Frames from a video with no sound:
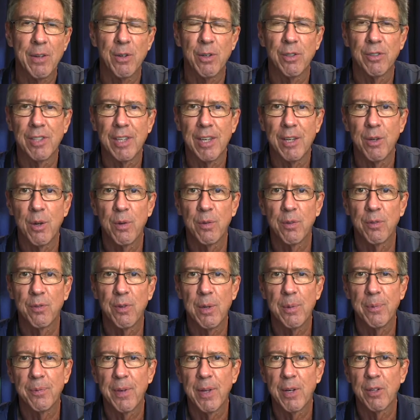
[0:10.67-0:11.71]
CEO of the
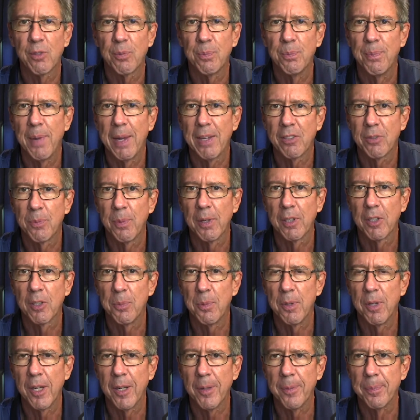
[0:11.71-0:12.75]
Freedom Founders Mastermind
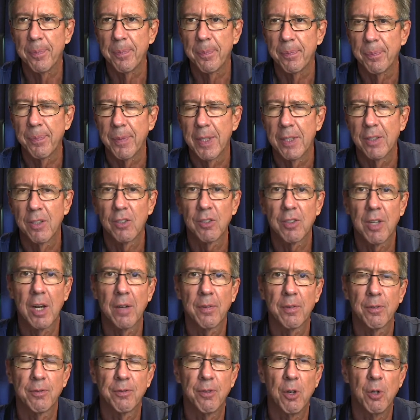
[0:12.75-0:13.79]
Community. Just got off
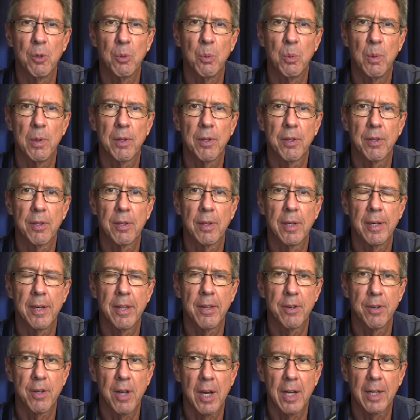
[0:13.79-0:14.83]
the phone with
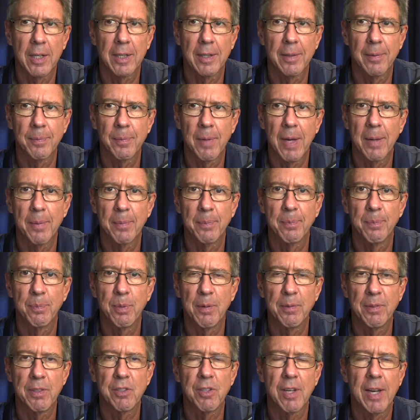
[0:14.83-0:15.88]
another doc. I'm
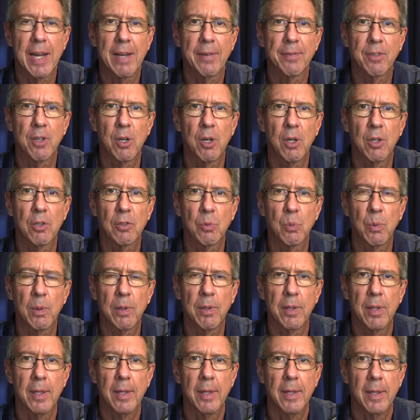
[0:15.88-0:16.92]
privileged to have calls with
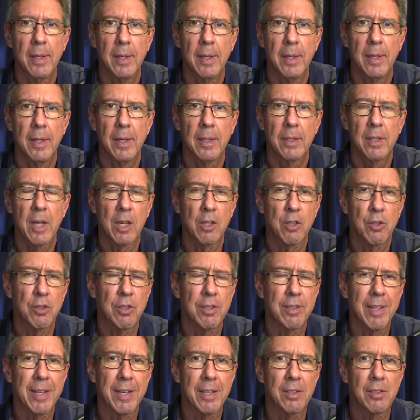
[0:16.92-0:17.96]
doctors
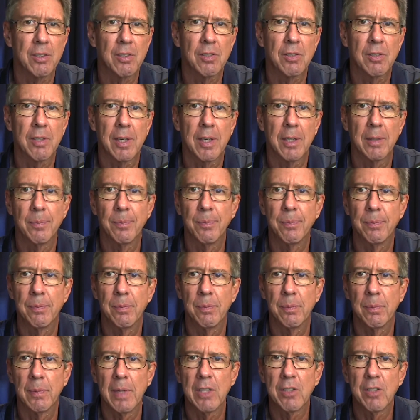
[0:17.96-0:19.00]
and dentists
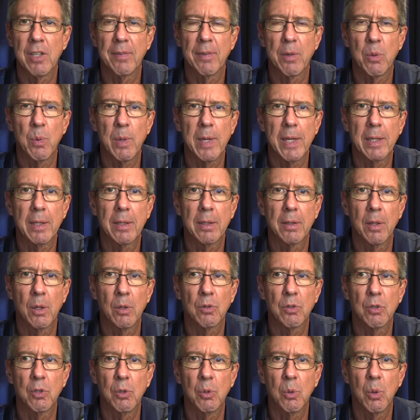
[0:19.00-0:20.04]
each and every week,
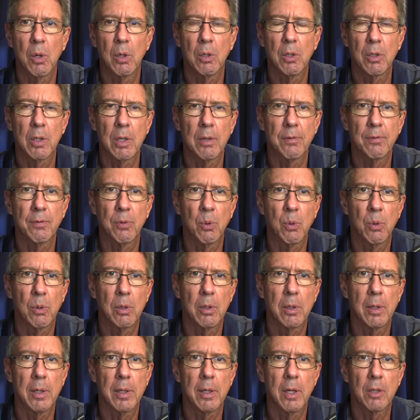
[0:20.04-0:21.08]
those who are looking
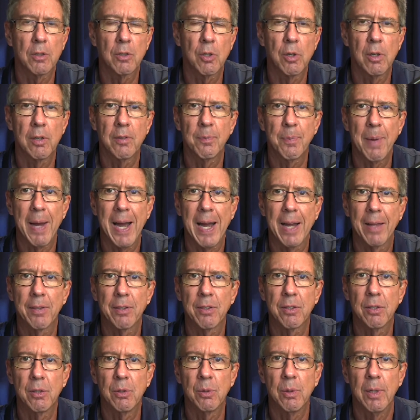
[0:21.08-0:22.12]
for an alternative path
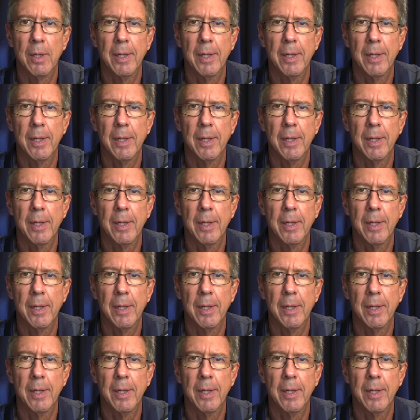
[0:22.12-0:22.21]
to